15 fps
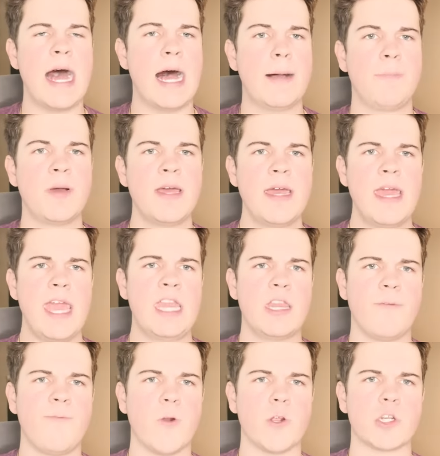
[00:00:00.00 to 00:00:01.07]
up in
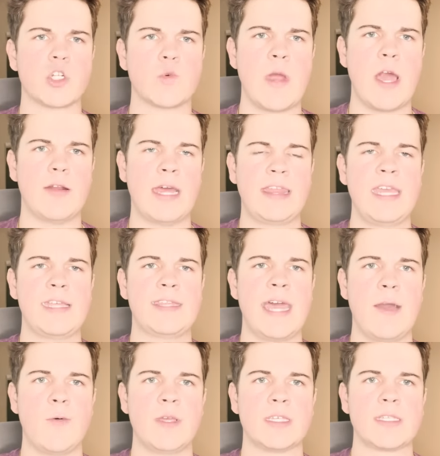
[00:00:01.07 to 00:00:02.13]
the first round. I think
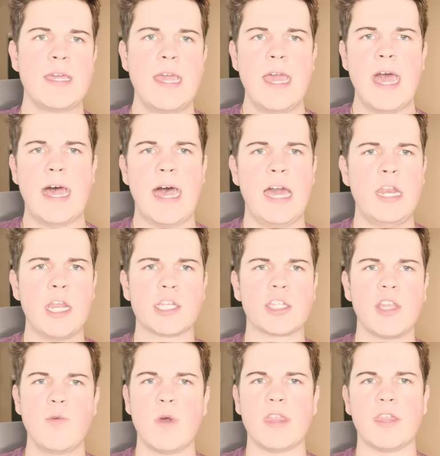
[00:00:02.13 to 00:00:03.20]
that was uh,
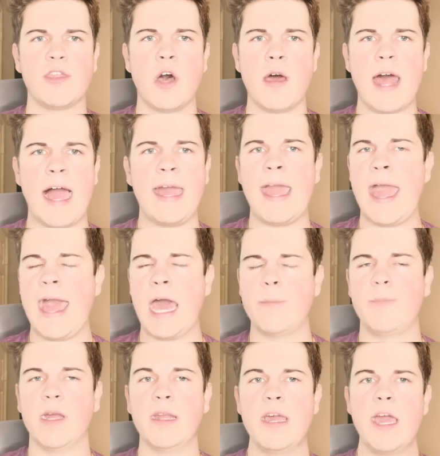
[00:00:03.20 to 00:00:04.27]
initially what the thought I
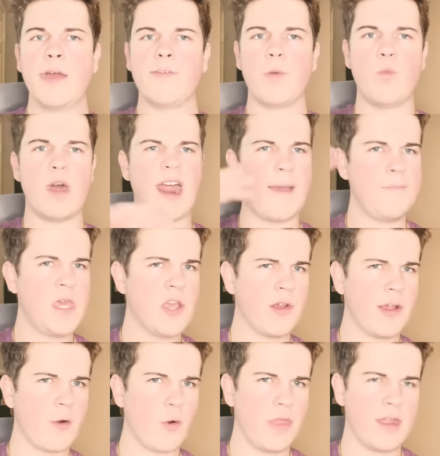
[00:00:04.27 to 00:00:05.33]
had, but from what I'm
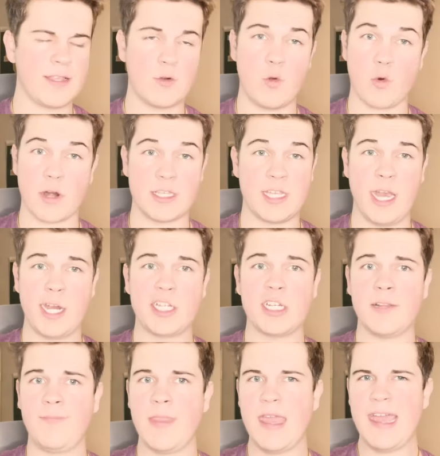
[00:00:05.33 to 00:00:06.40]
hearing or in the
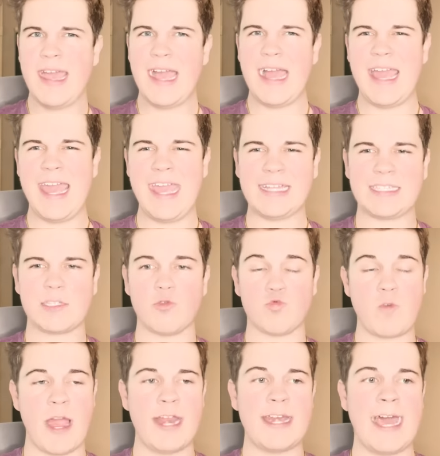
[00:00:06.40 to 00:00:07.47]
organization, it's
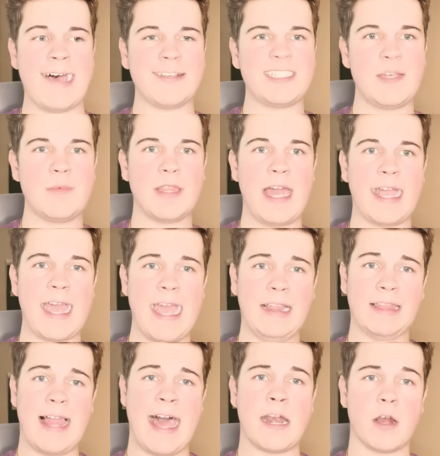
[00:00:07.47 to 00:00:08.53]
right now seeming like a
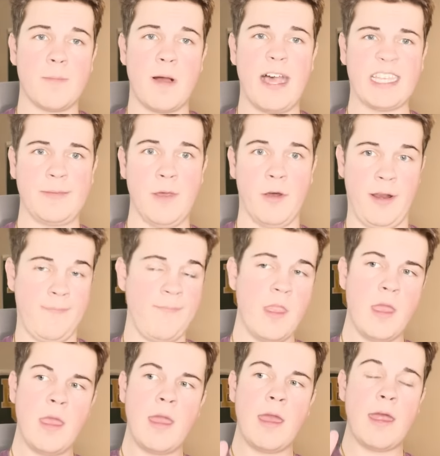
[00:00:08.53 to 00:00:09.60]
latter possibility.
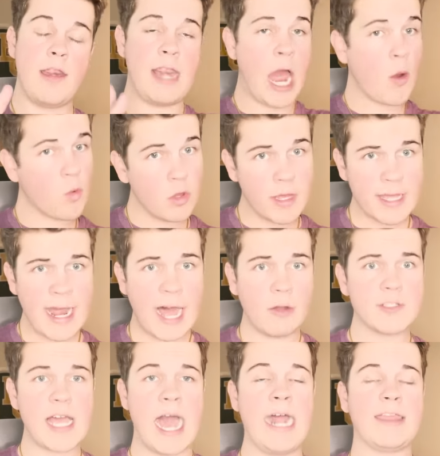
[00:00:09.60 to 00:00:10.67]
Not ruling it
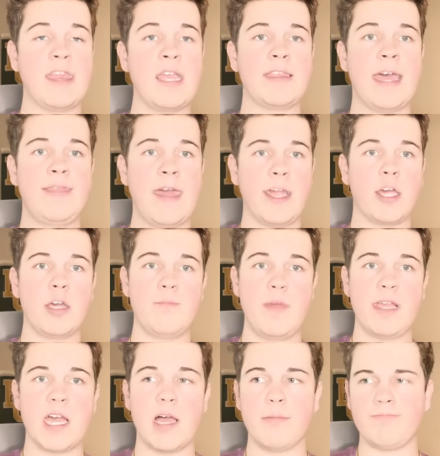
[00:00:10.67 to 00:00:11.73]
out. I think that that could
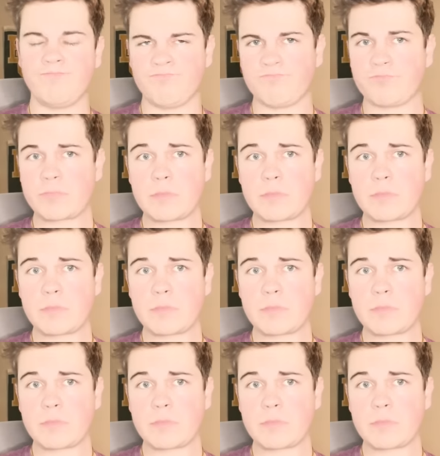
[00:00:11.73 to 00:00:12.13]
become